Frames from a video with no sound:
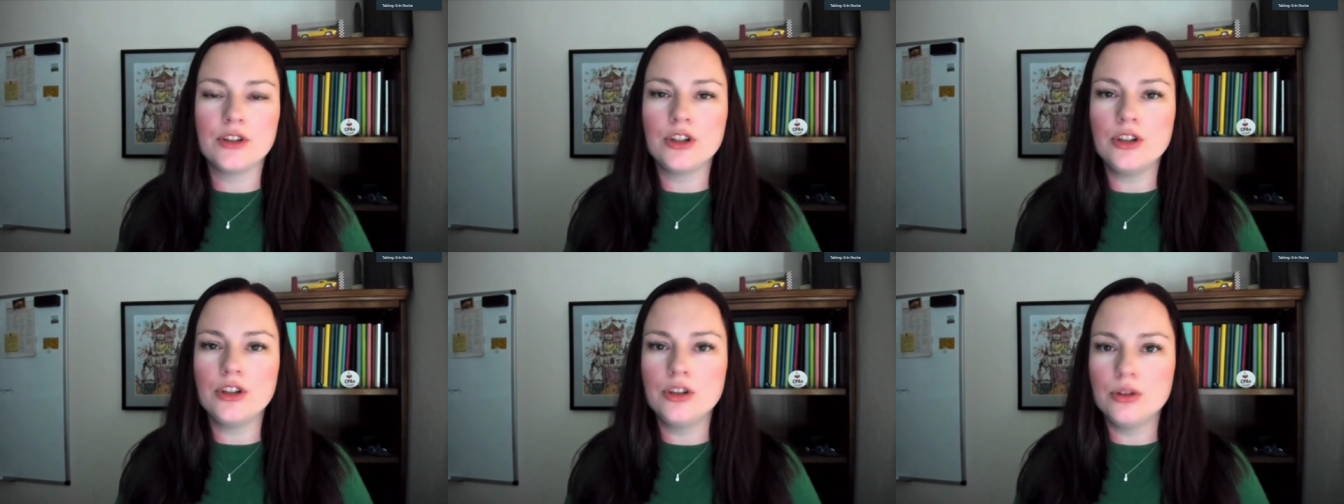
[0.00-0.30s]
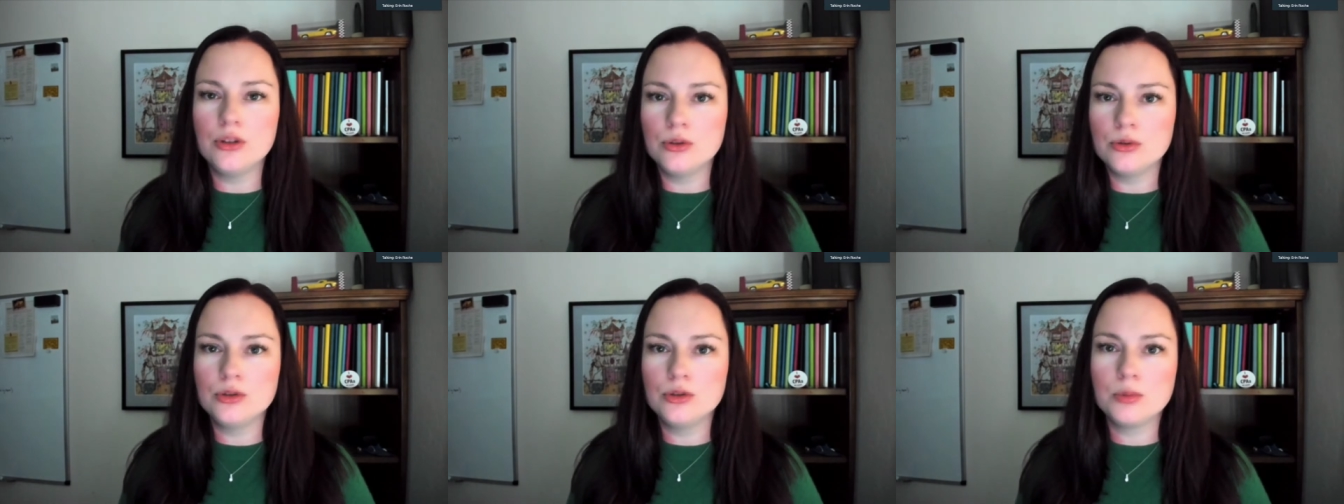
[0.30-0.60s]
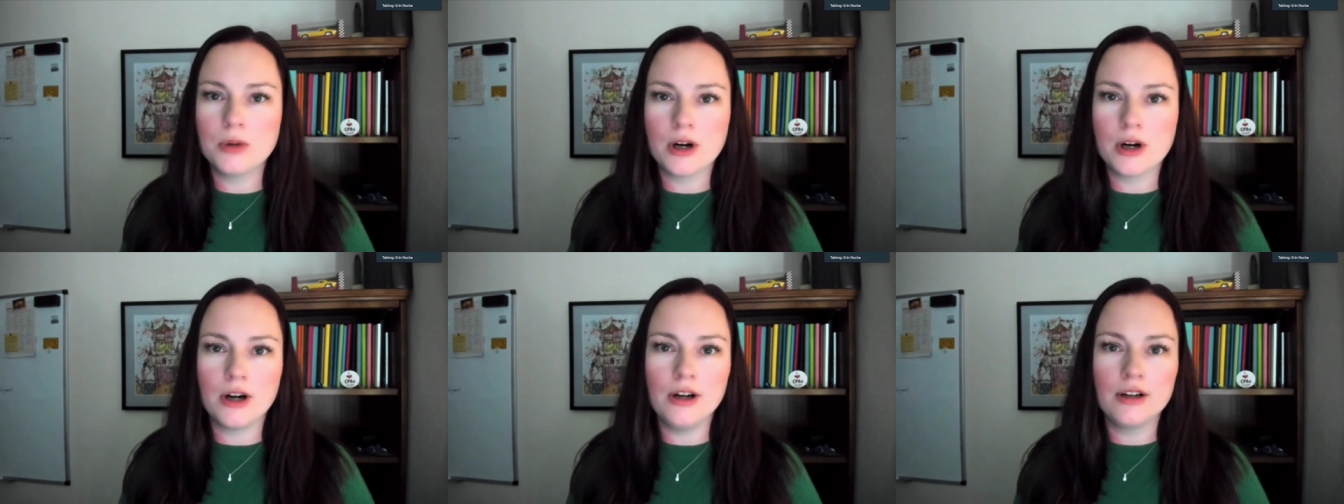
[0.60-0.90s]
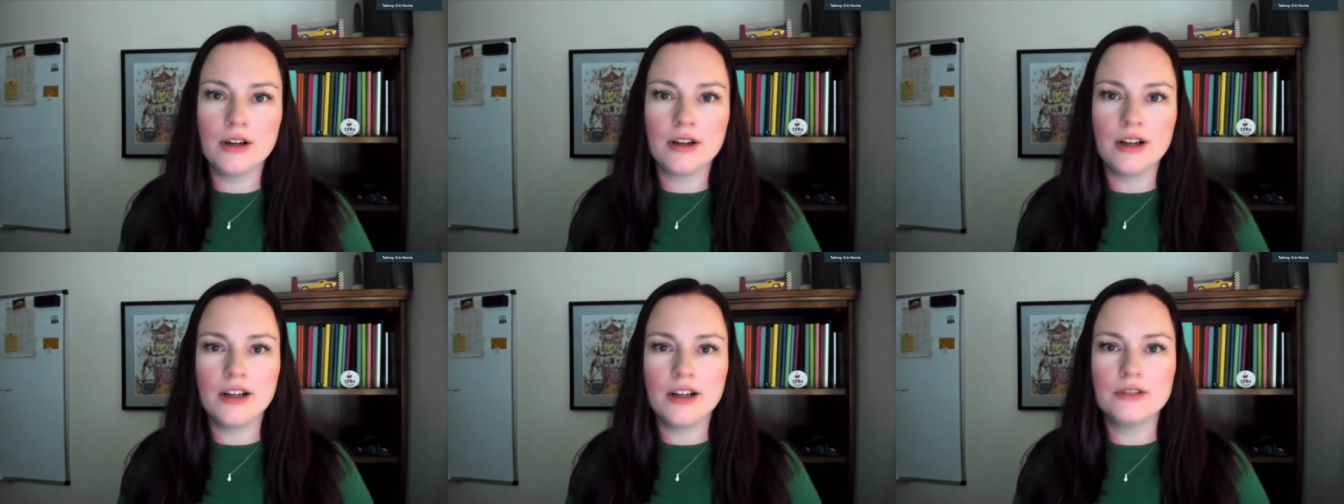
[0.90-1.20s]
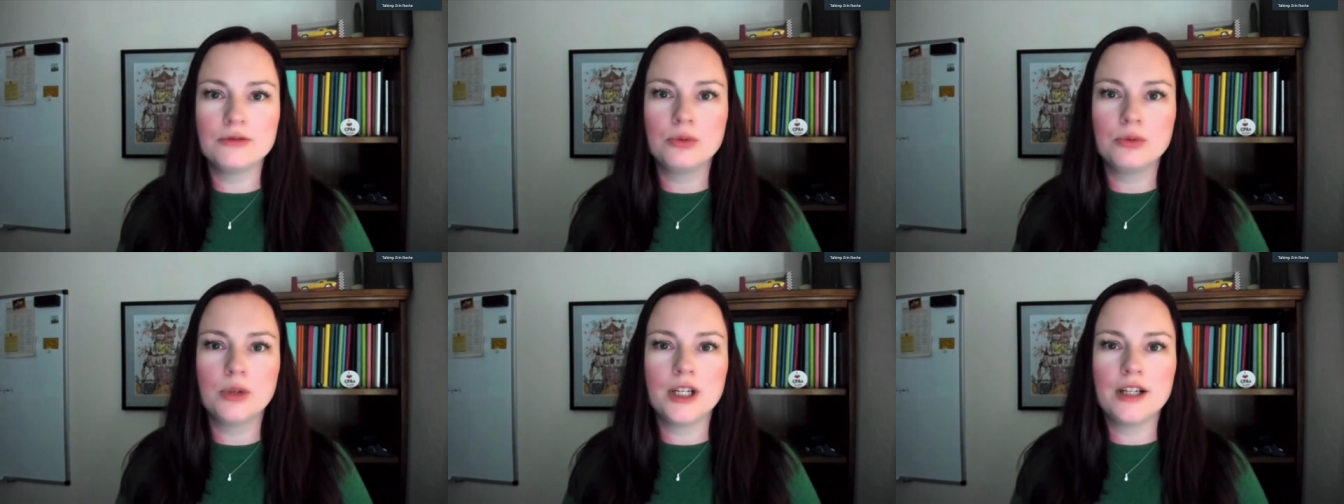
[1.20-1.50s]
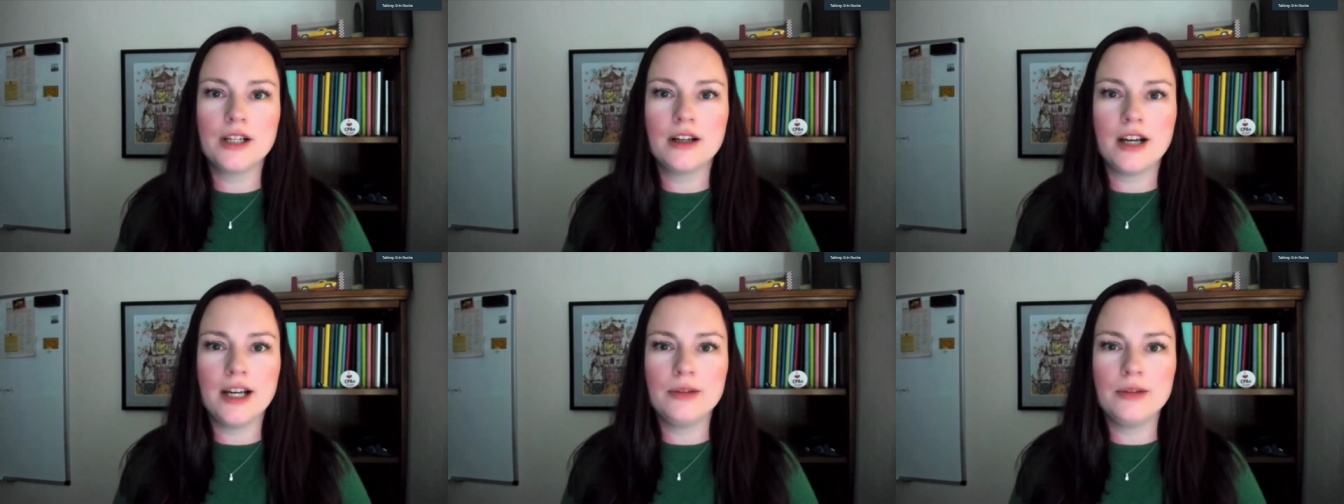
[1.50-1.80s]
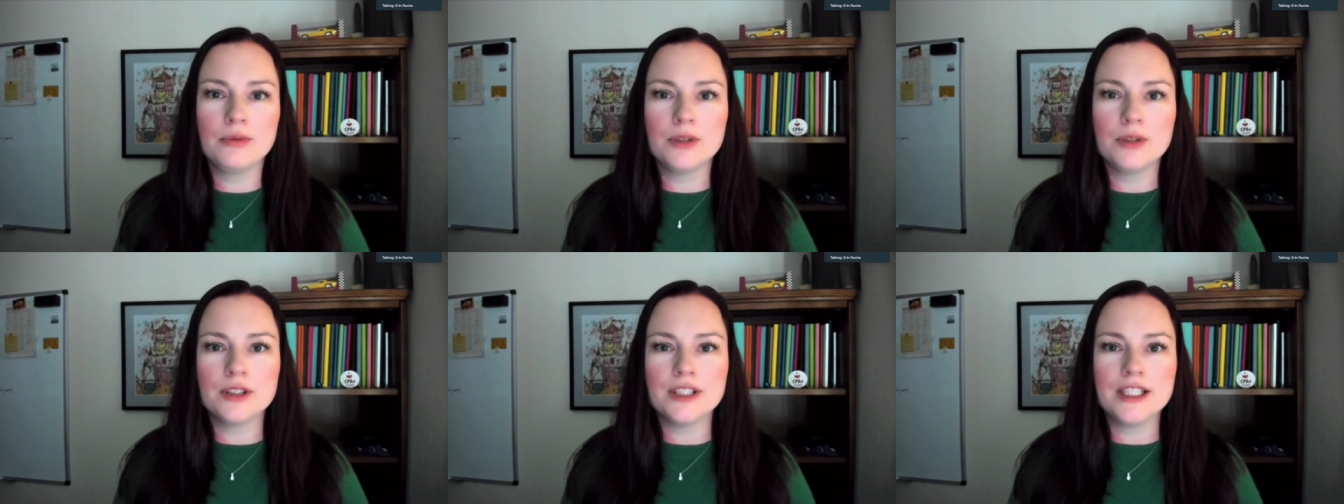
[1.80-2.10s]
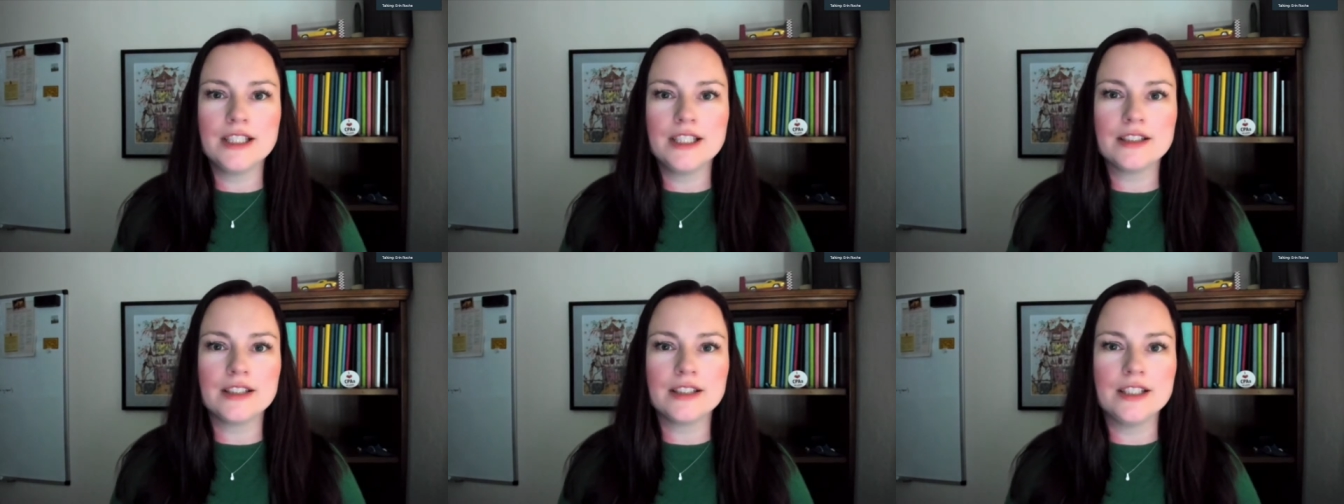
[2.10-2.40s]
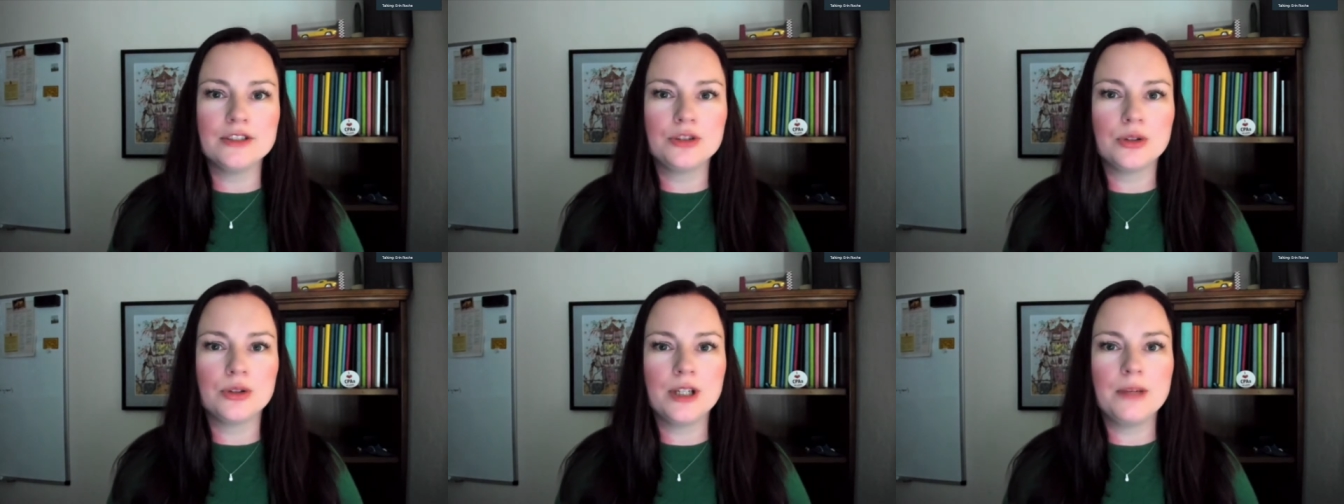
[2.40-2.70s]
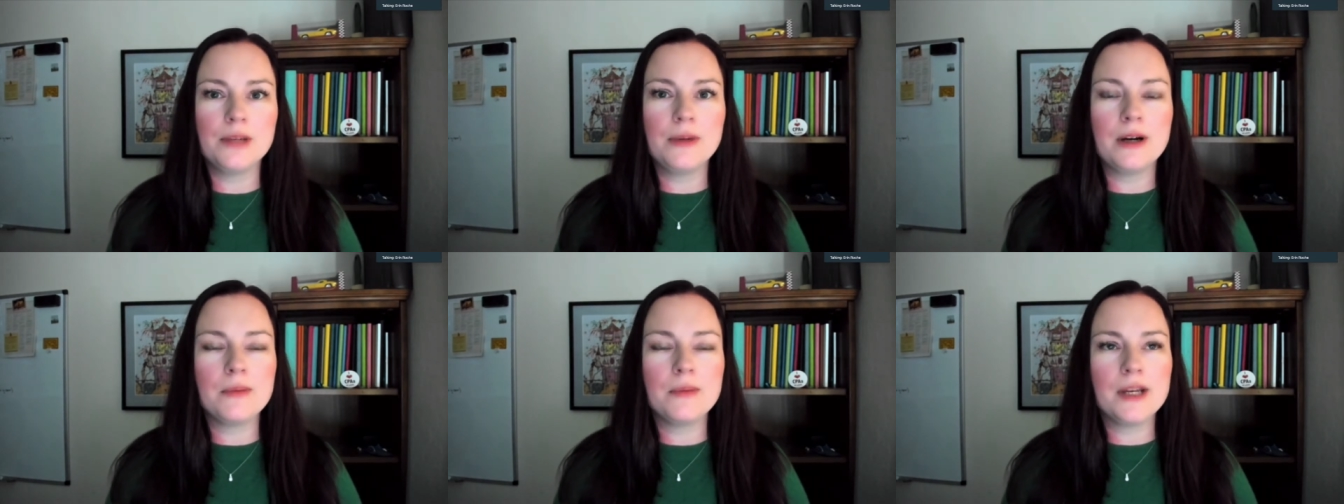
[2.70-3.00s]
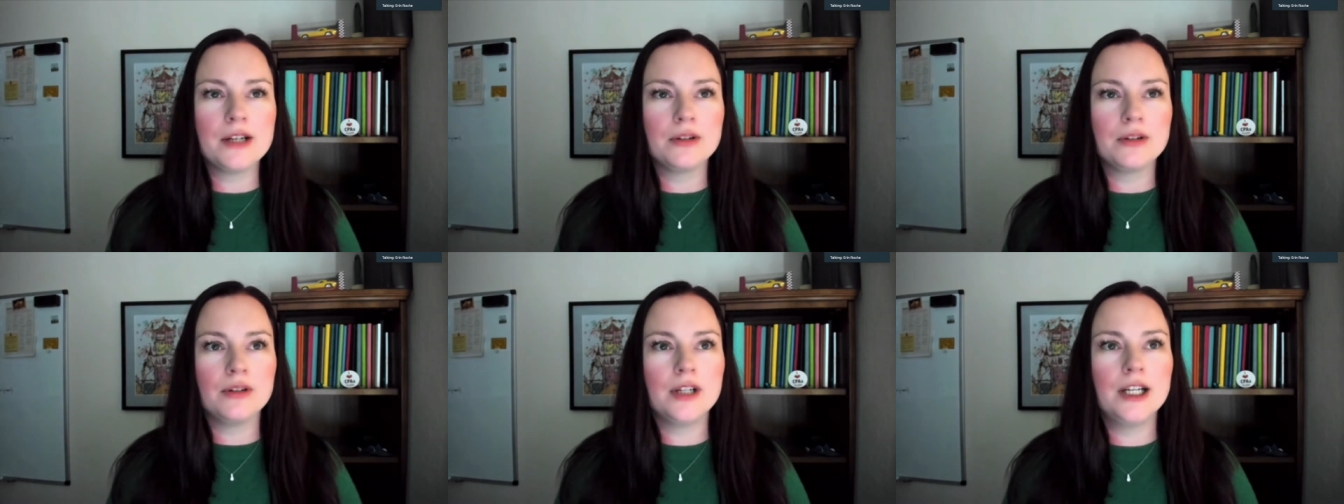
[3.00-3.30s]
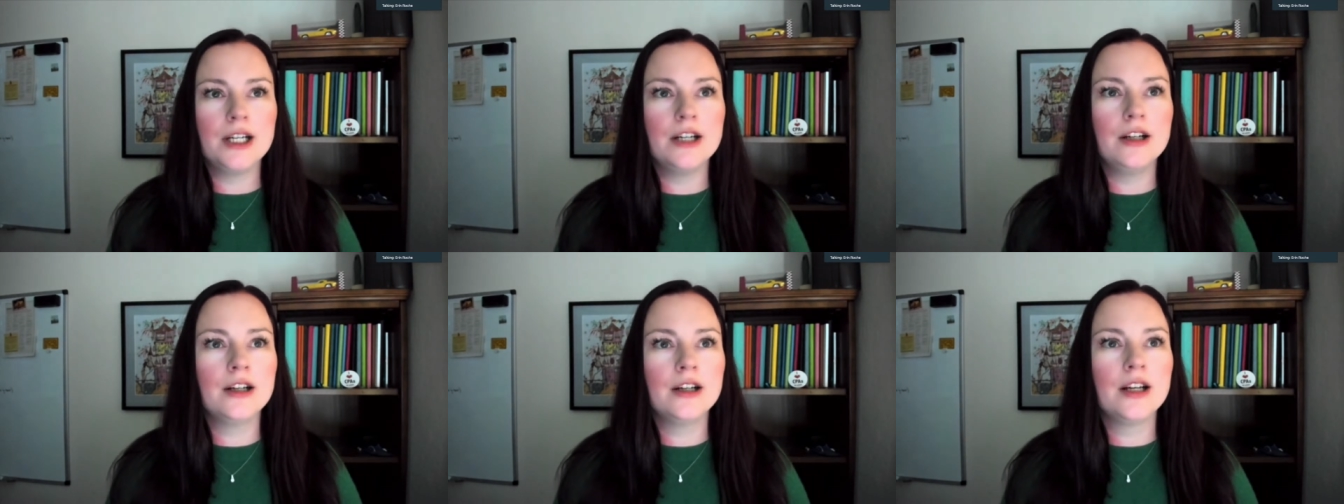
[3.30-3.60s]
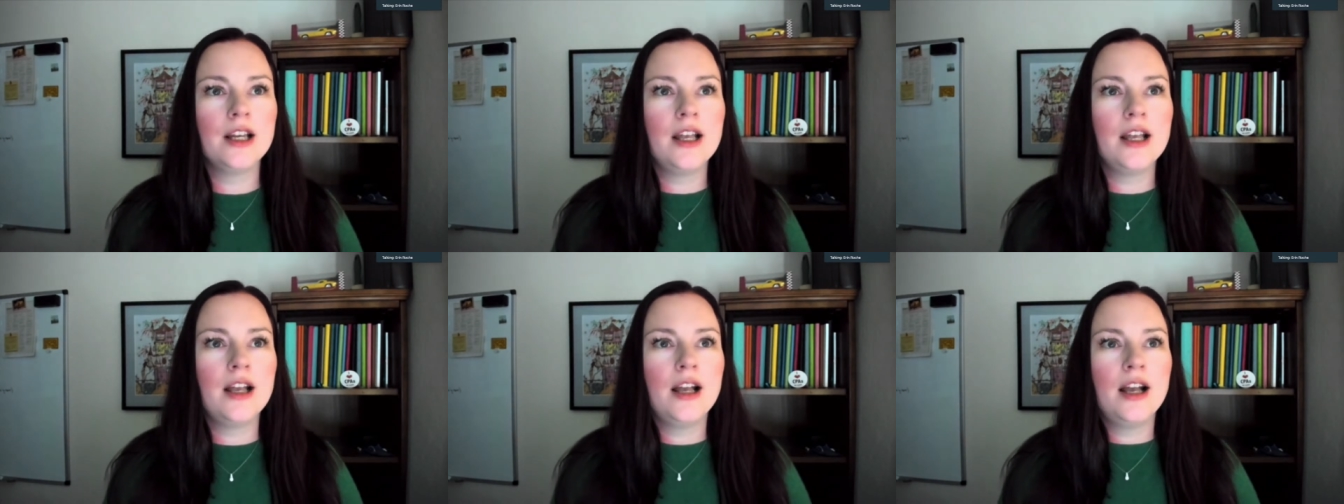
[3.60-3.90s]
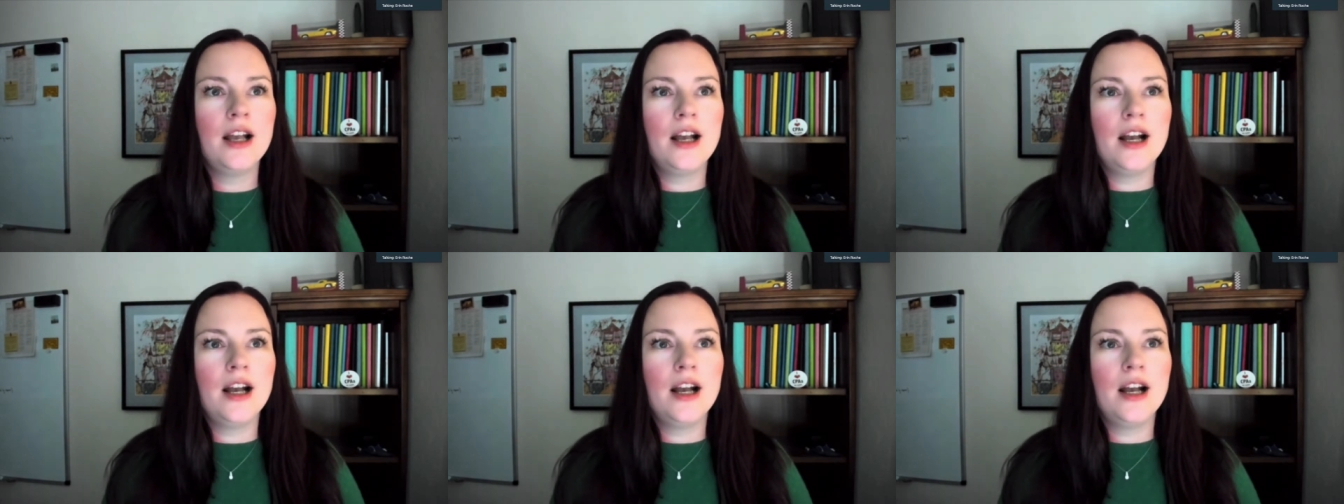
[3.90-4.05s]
is a huge part of what I really enjoy about my career.